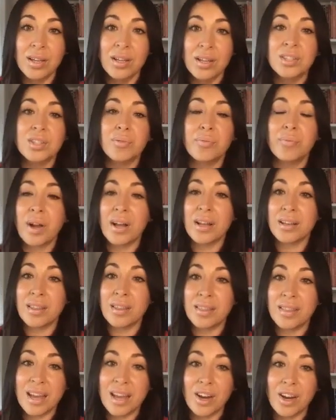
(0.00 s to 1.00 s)
to find
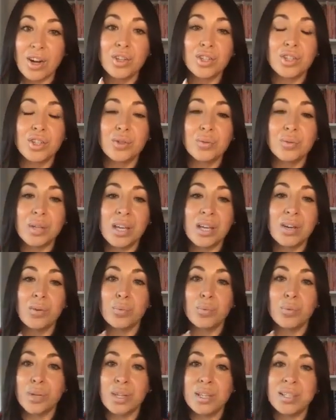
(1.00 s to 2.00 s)
their unique
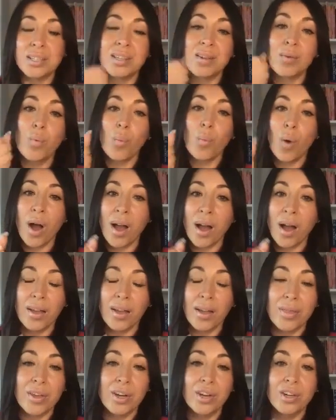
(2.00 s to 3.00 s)
reason why,
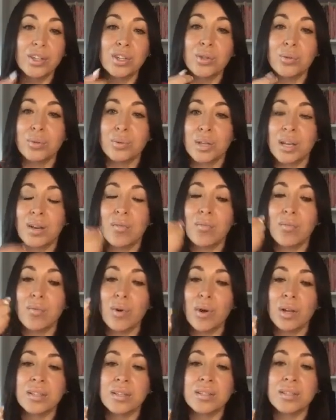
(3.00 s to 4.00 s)
their unique
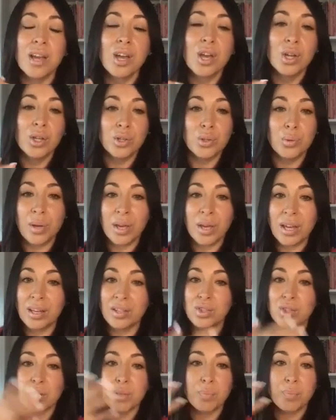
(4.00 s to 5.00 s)
voice. You can't
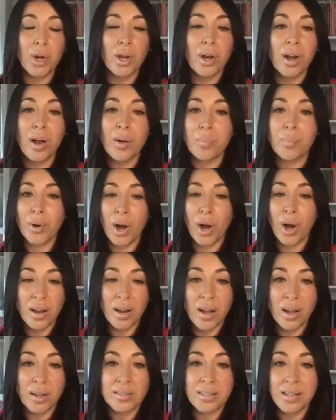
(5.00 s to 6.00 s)
just put up
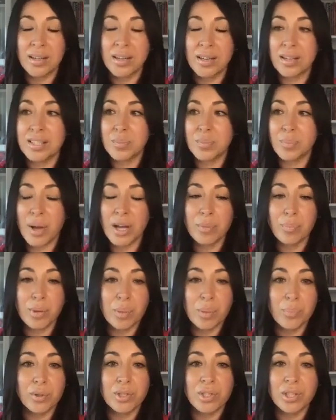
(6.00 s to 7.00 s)
product and expect
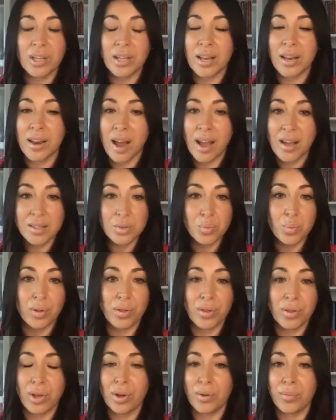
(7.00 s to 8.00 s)
people to connect
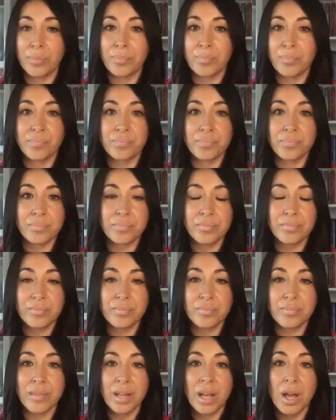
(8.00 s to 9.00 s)
with you,
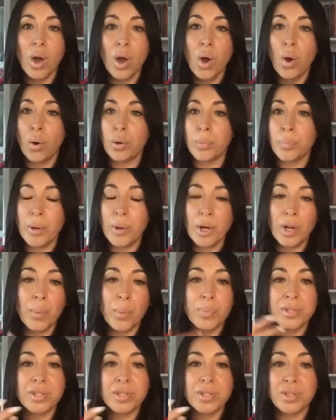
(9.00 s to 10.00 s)
or put up
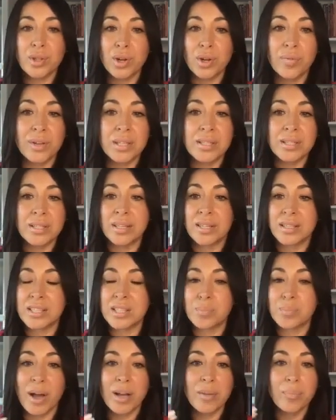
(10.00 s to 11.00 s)
a service and
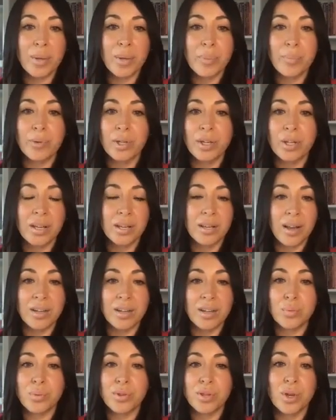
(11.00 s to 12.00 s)
expect people to
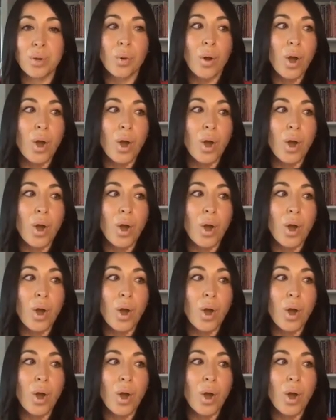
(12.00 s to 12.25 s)
connect with you,